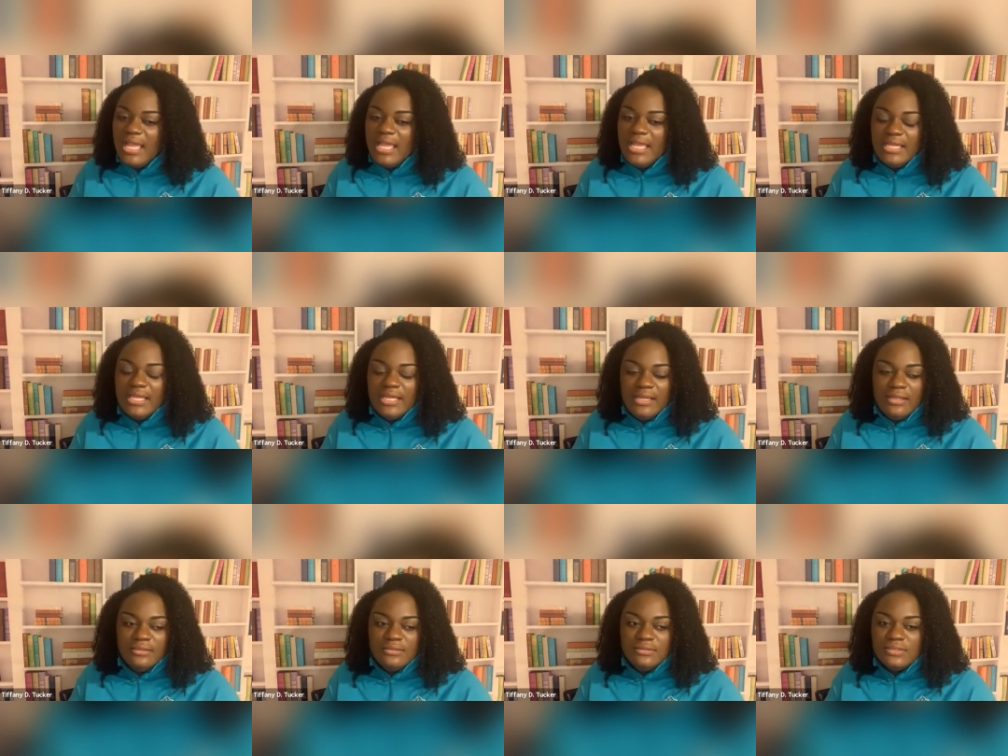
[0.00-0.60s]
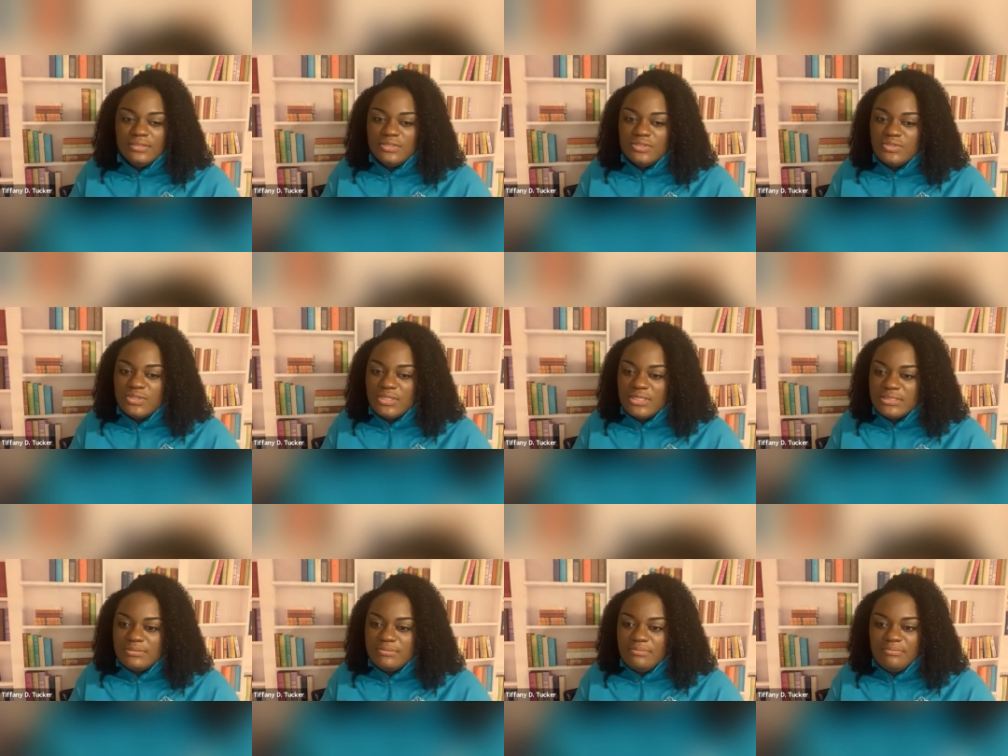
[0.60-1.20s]
And
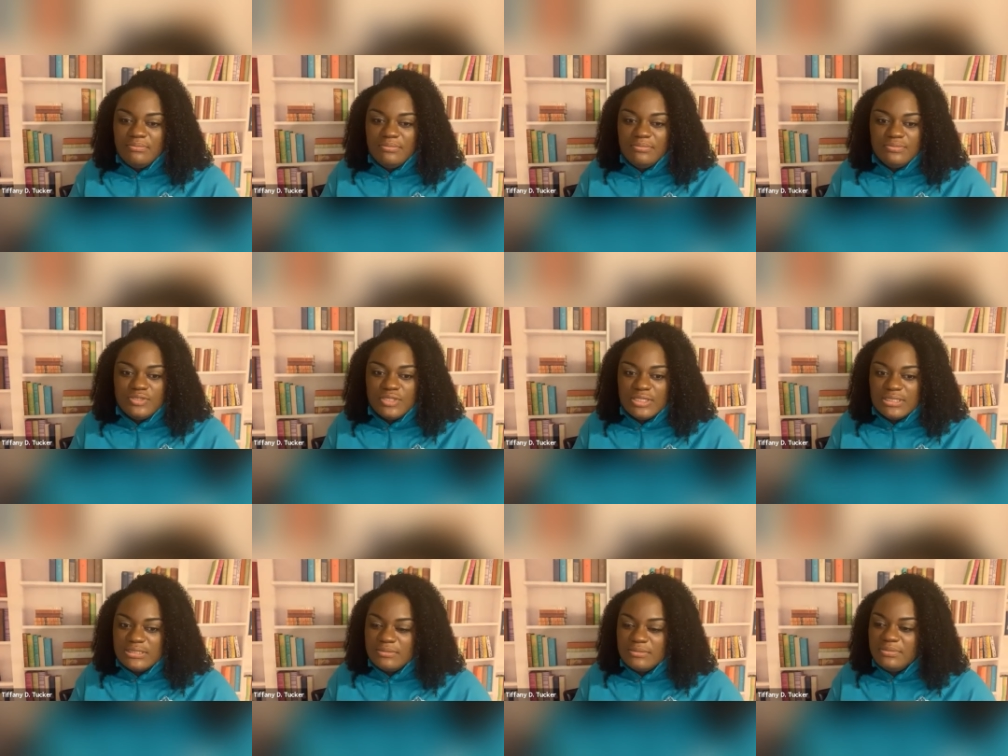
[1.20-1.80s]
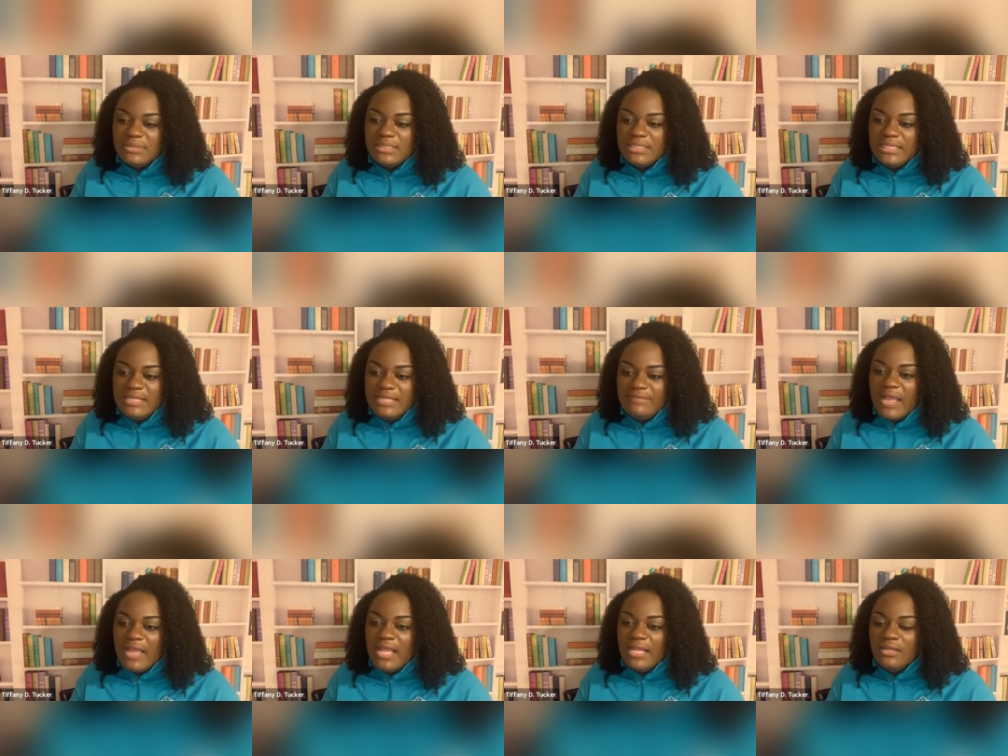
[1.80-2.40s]
trust and
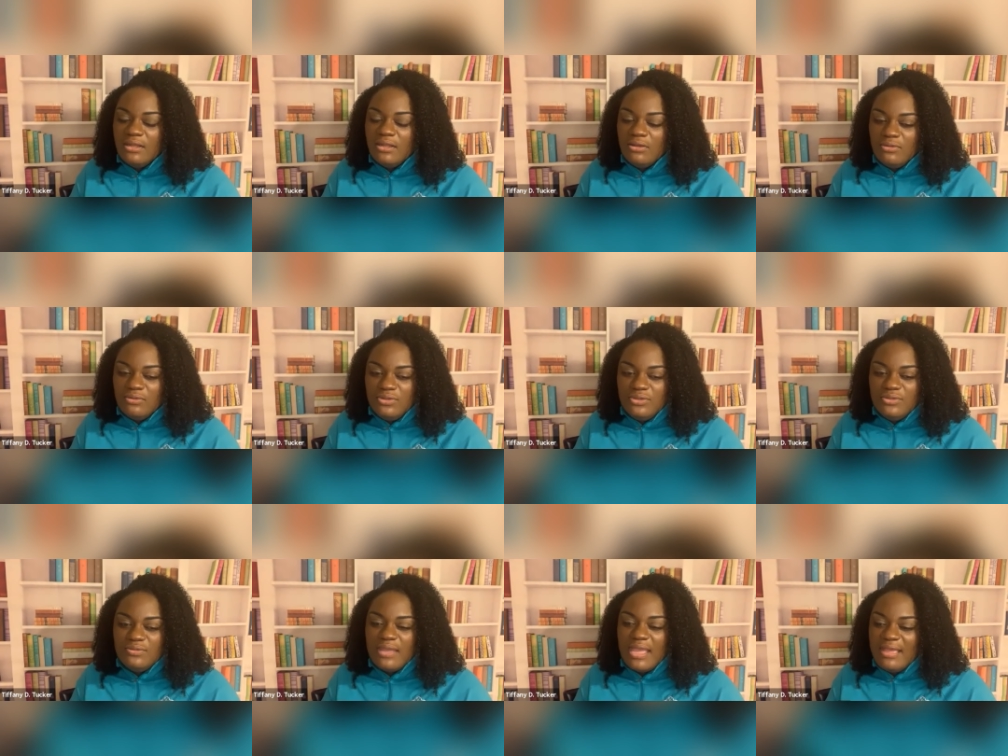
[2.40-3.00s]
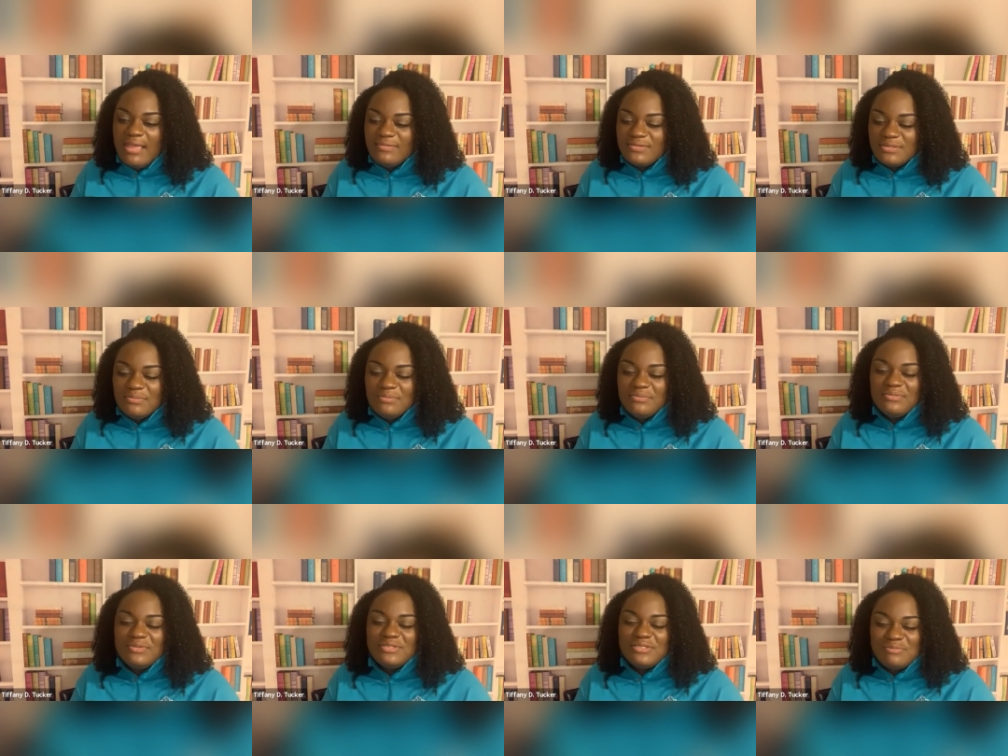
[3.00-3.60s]
believe. I know you have
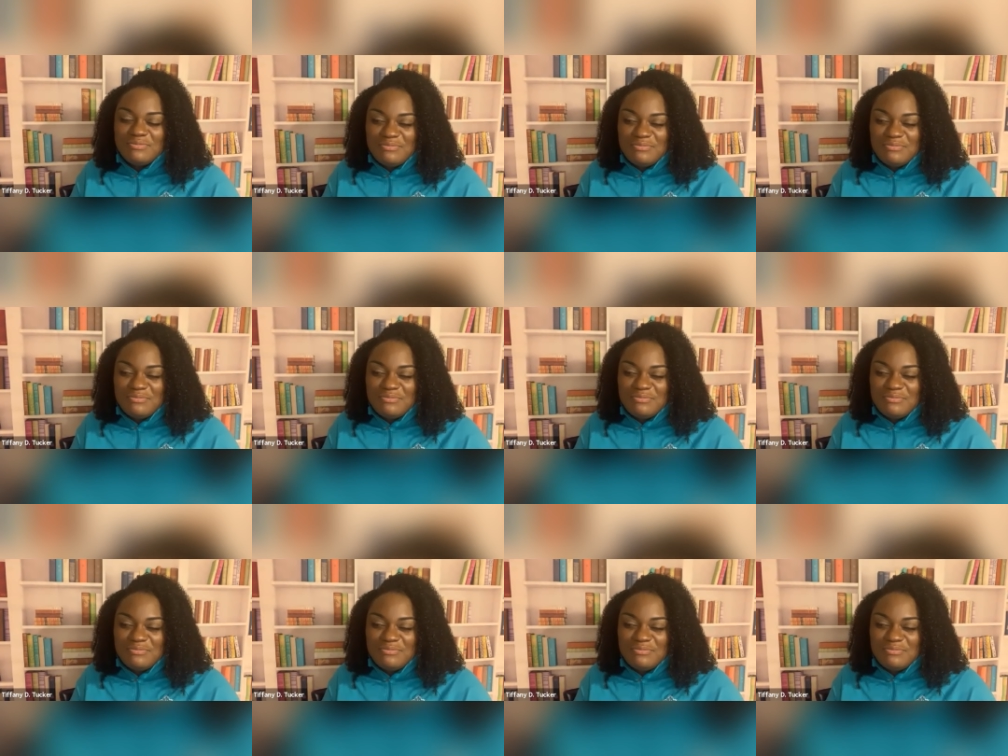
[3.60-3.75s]
some.